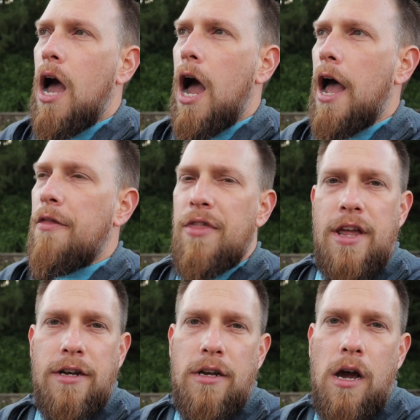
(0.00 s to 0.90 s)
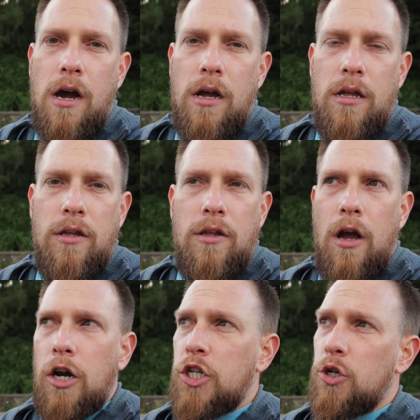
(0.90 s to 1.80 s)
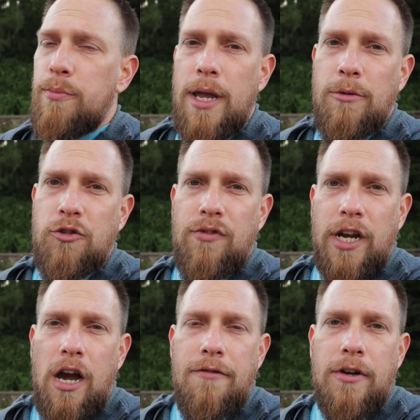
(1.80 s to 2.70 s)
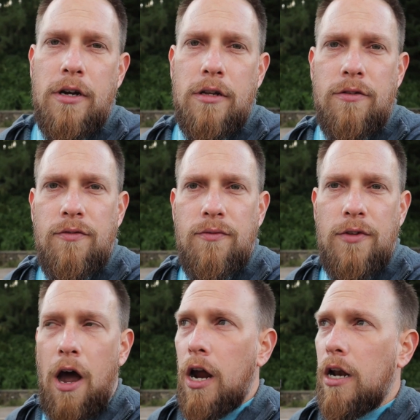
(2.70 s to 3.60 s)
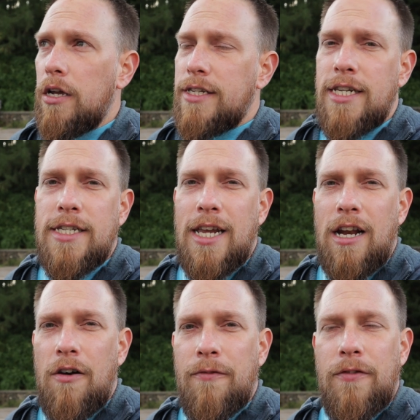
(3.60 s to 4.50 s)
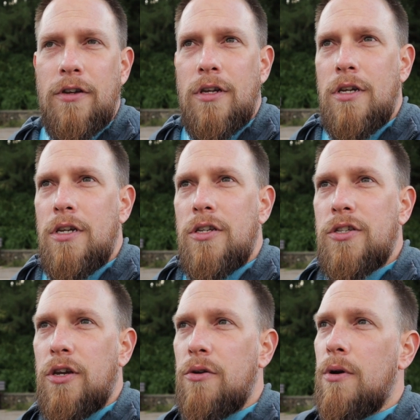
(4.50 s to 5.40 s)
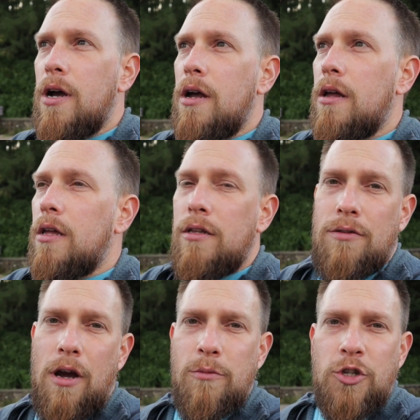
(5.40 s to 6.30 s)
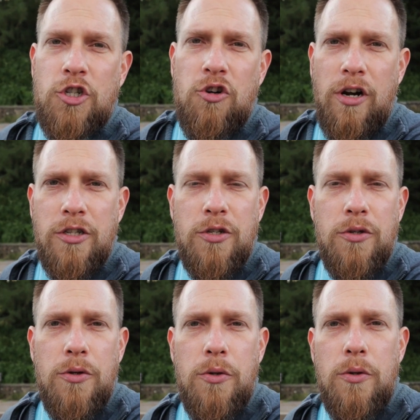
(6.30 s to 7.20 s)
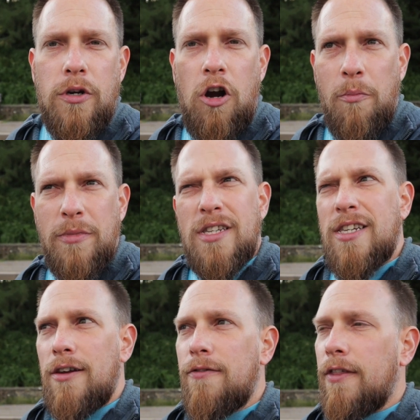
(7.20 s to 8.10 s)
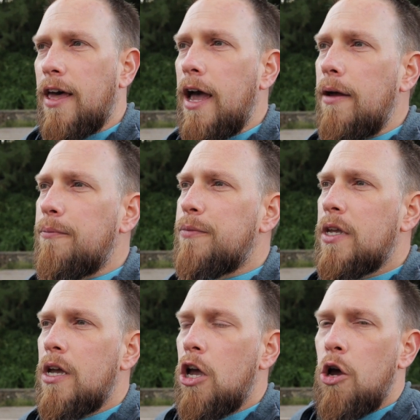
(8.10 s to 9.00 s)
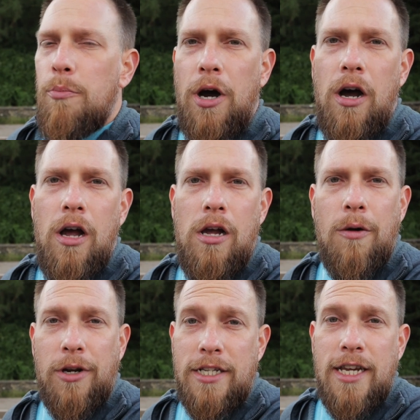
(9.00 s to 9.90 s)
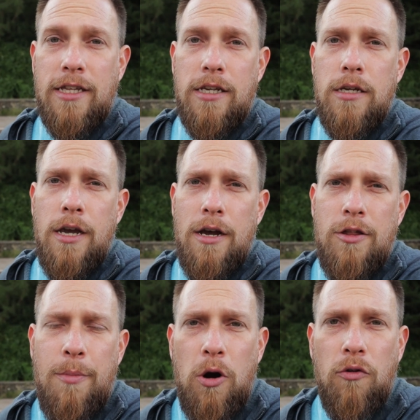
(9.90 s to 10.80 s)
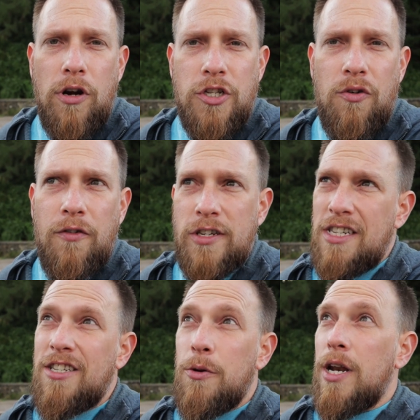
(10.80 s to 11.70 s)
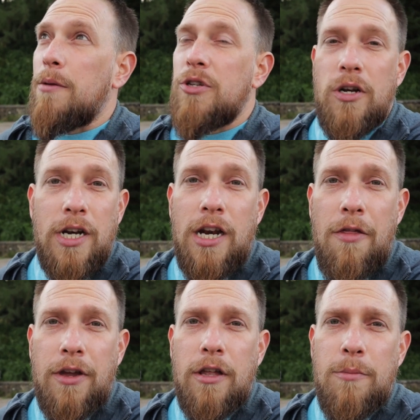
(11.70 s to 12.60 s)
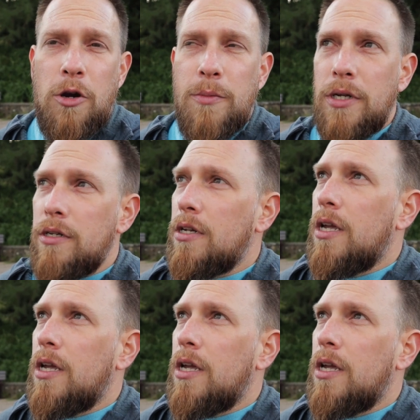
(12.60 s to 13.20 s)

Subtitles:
and then I should be able to recover the highlights easy enough. So I'm just trying to compensate for that. But I'm going to take the polarizer off because it's doing absolutely nothing at the moment.